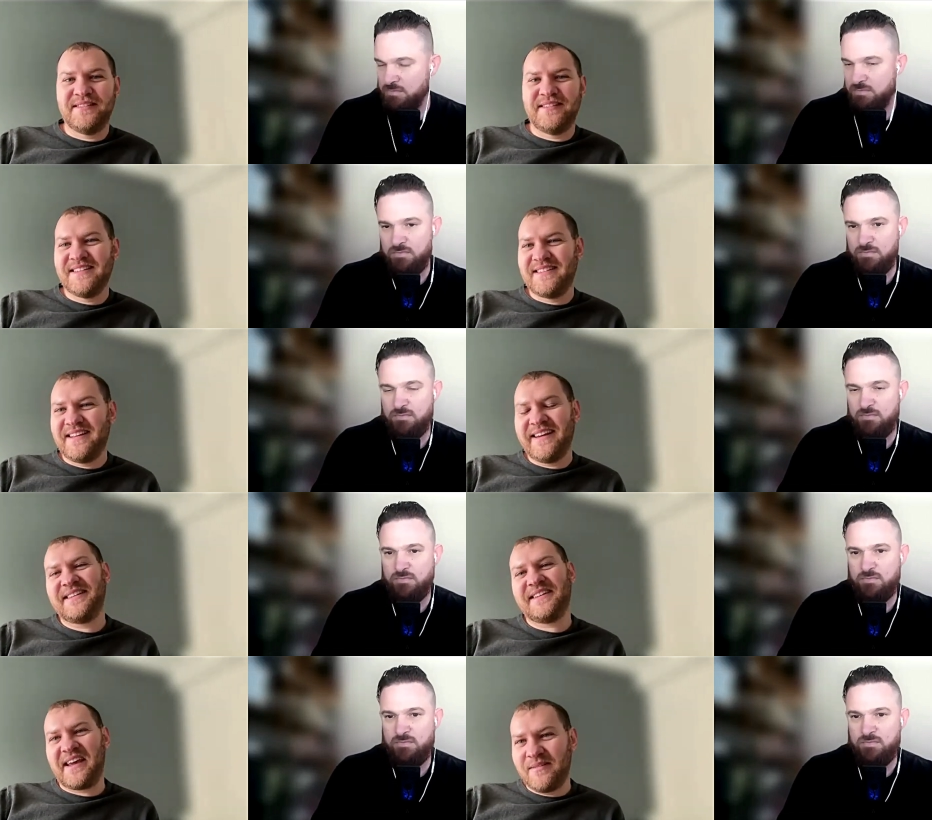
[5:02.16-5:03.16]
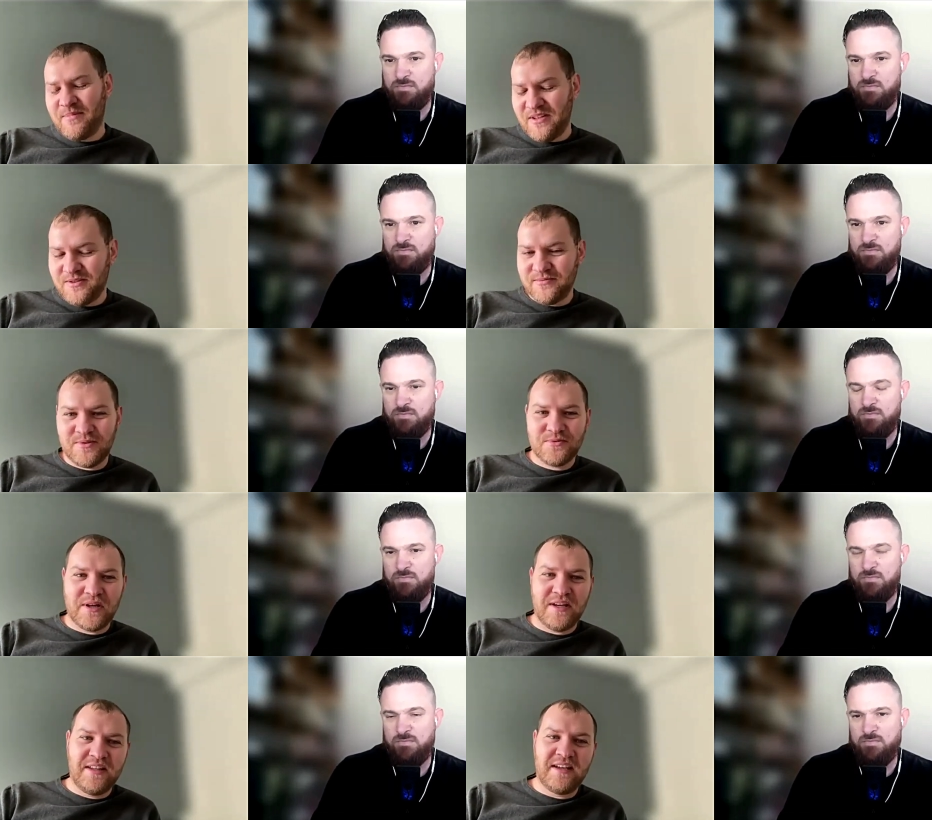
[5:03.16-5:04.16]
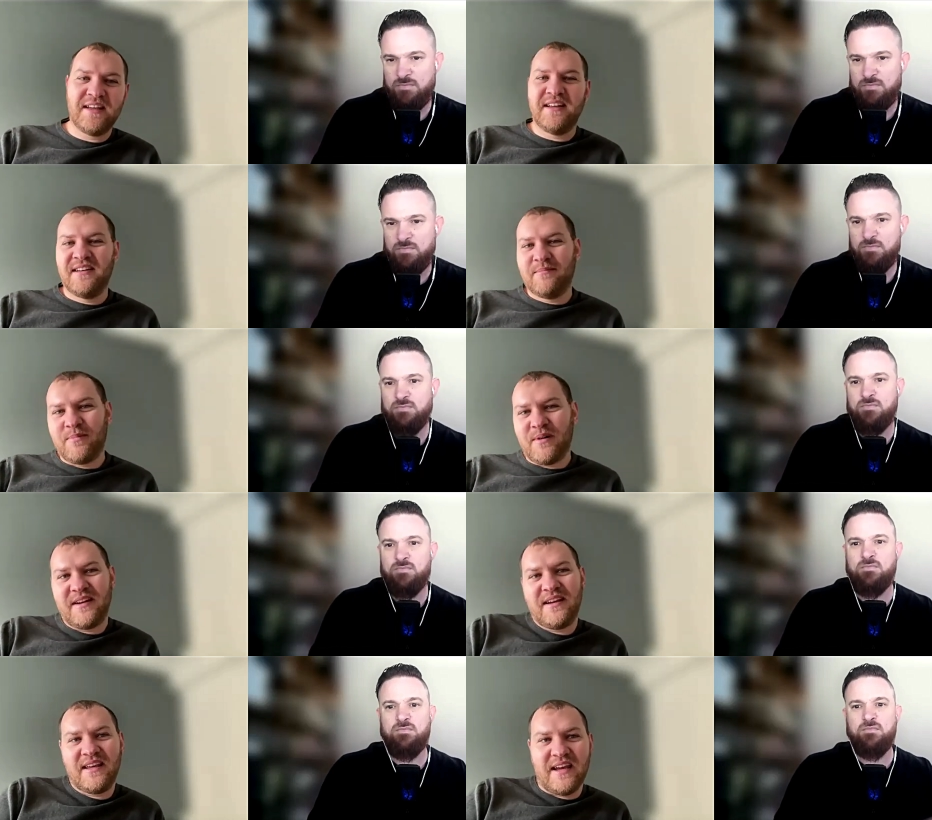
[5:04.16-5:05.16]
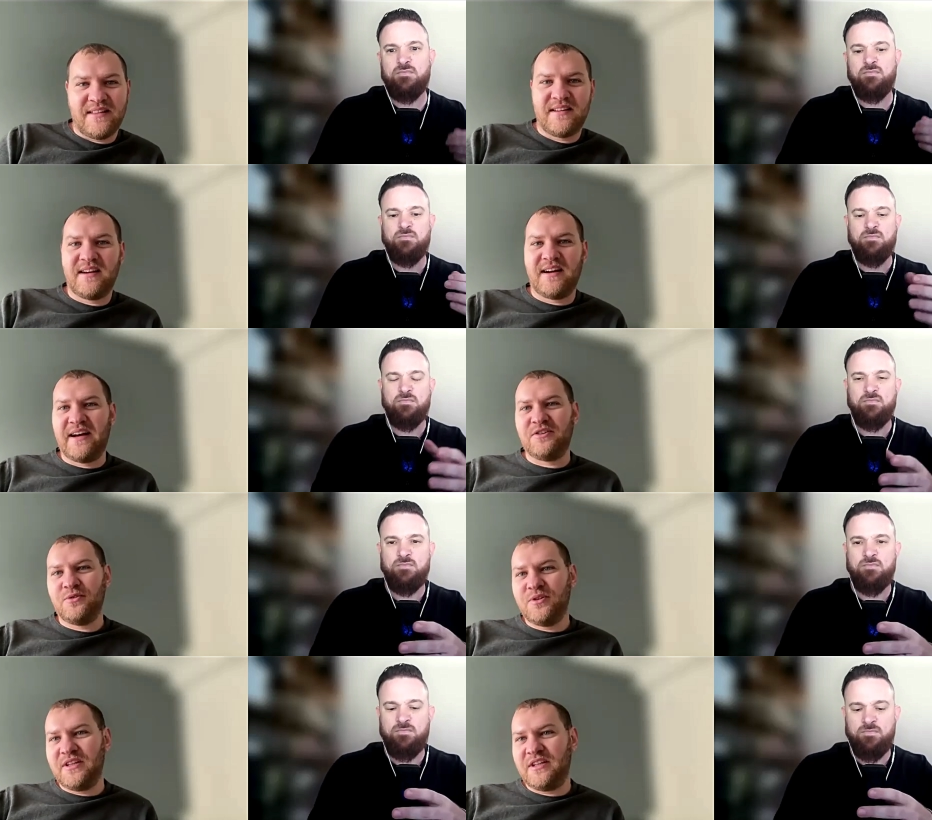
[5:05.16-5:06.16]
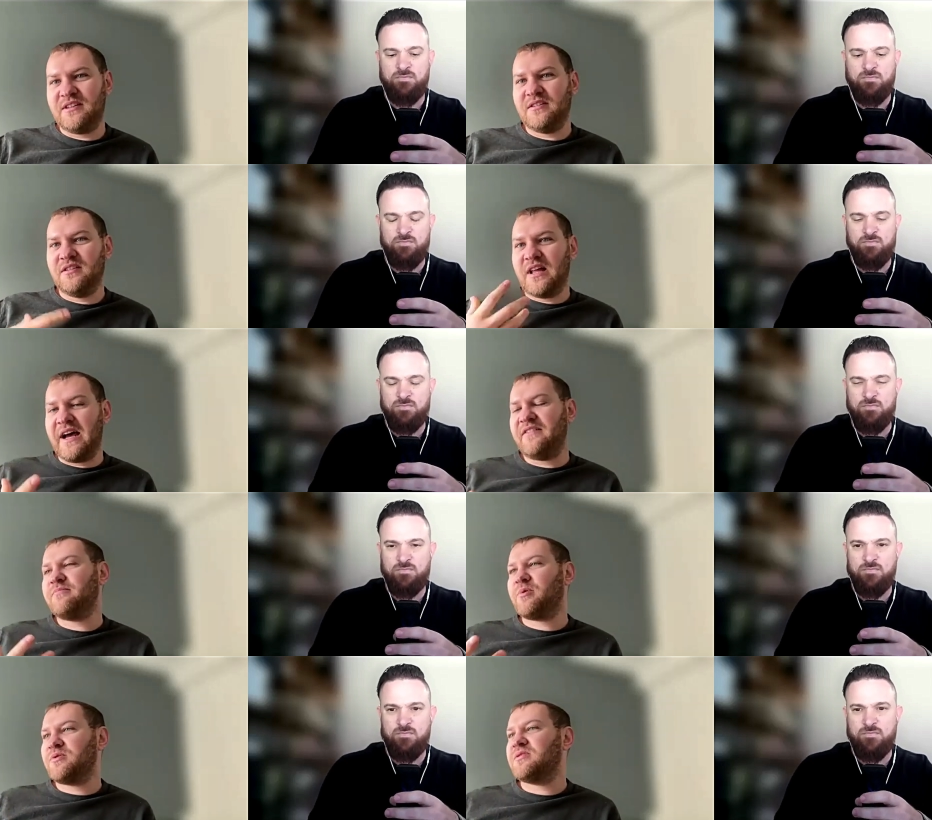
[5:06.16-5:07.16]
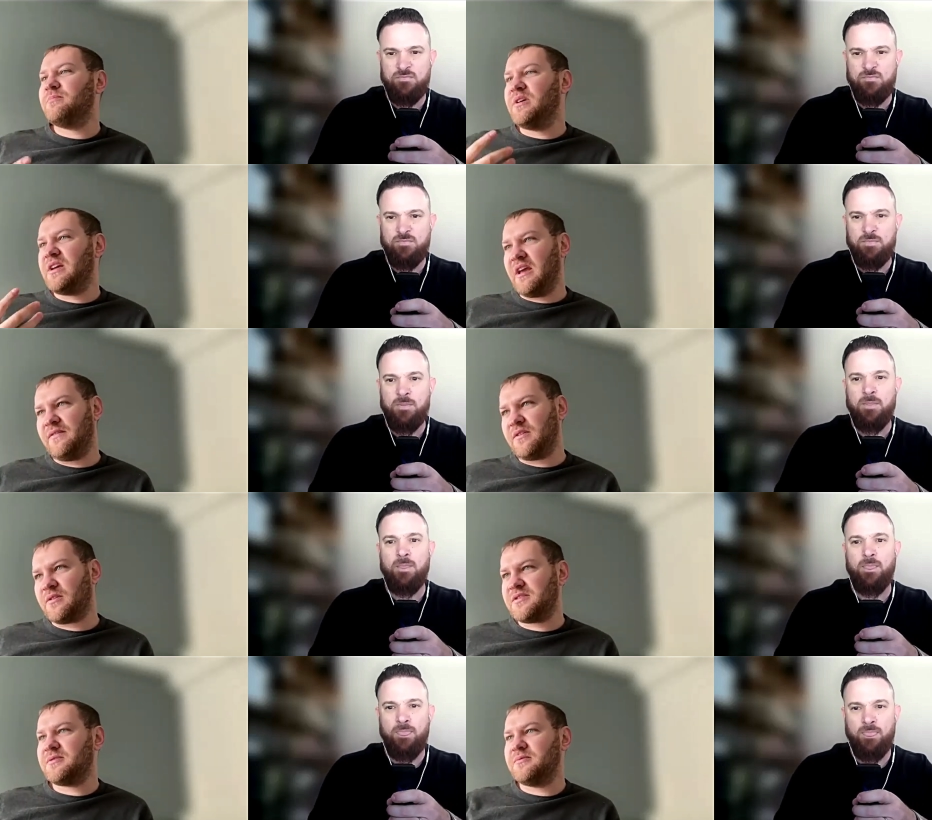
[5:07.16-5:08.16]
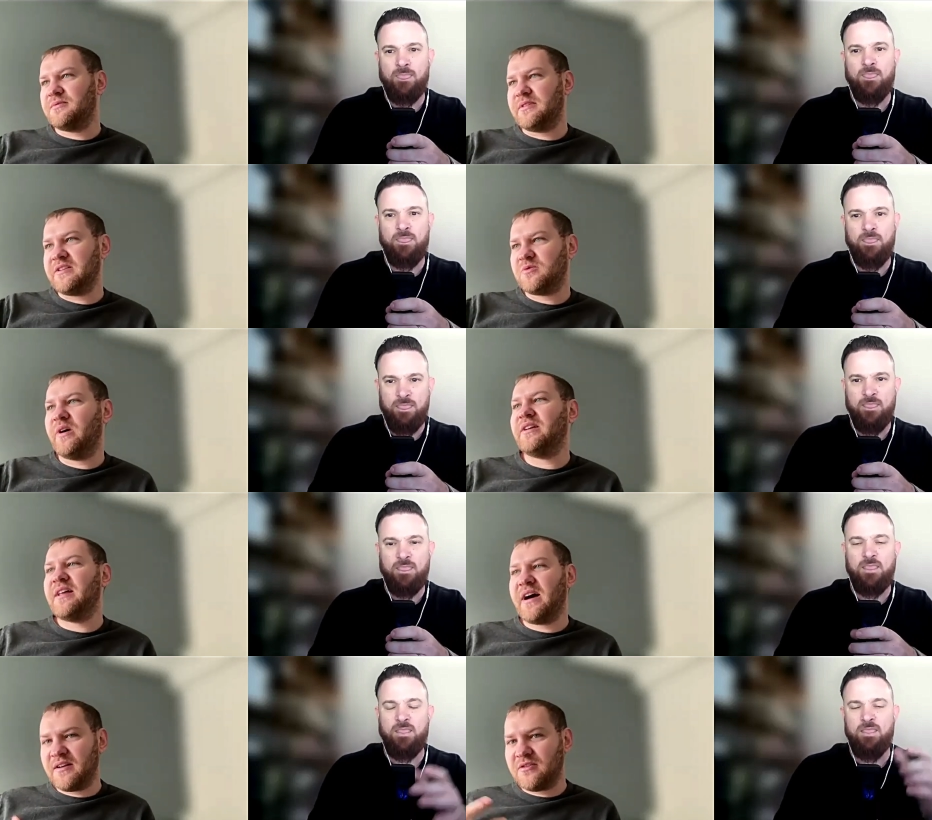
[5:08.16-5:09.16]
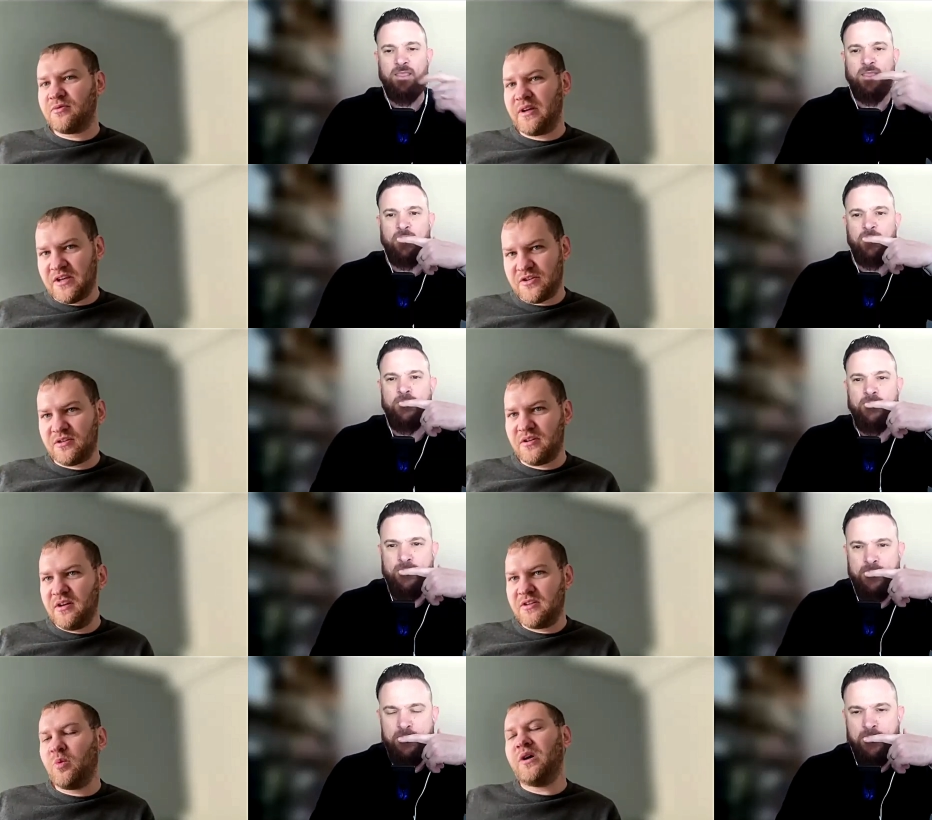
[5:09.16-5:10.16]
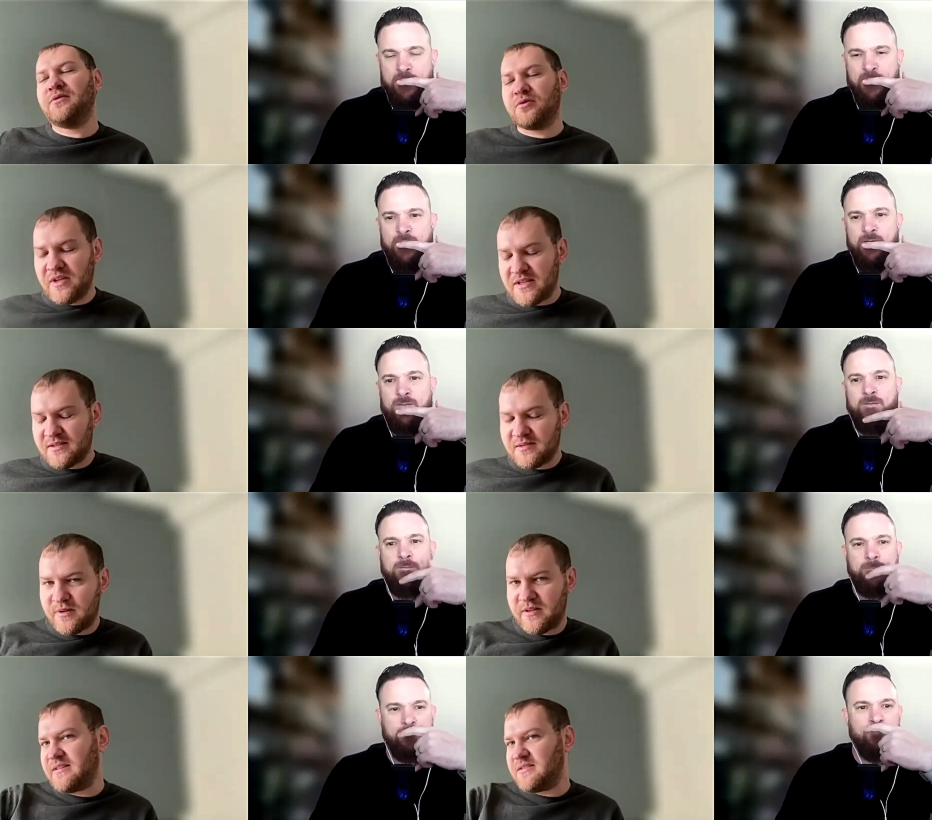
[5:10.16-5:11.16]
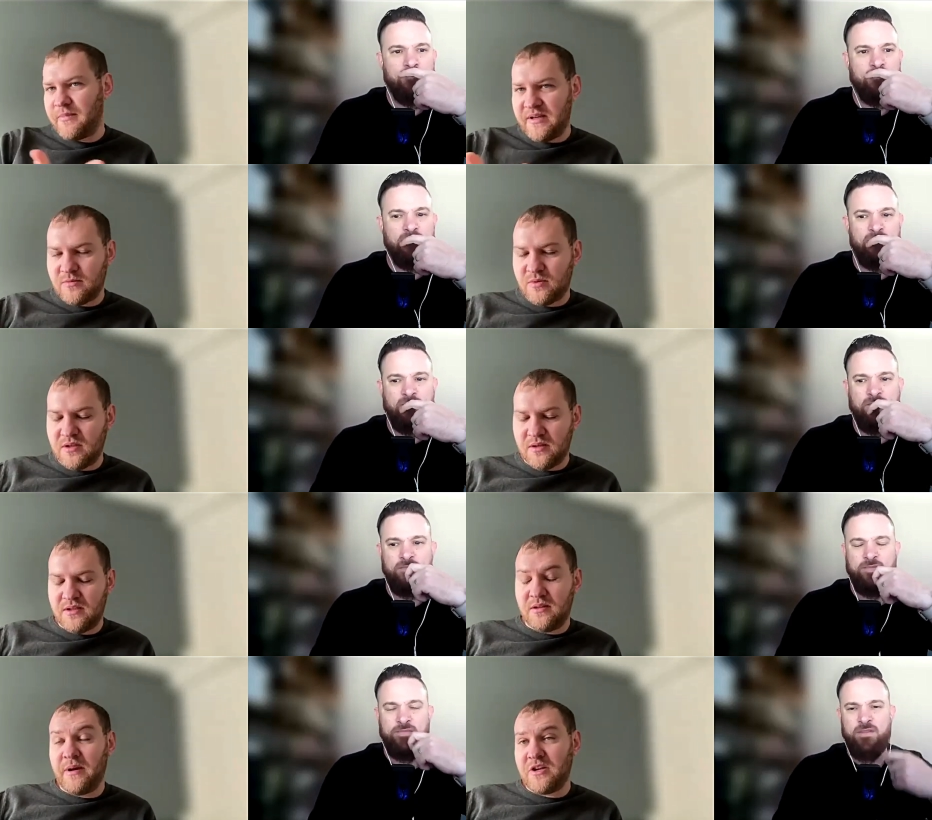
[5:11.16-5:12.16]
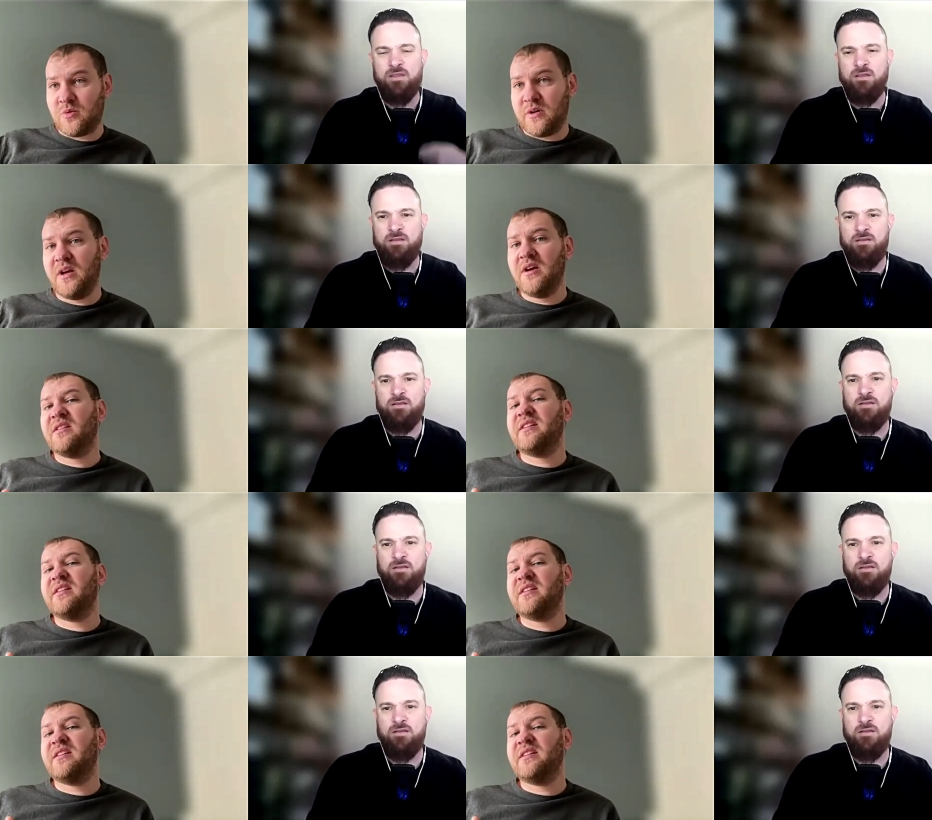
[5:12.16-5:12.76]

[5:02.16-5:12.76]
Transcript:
Speaker 1: this data can be used for training, but again, uh, you need live person behavior. So that's why data creation. It's one of the reasons, but that's mm-hmm. the major the major one.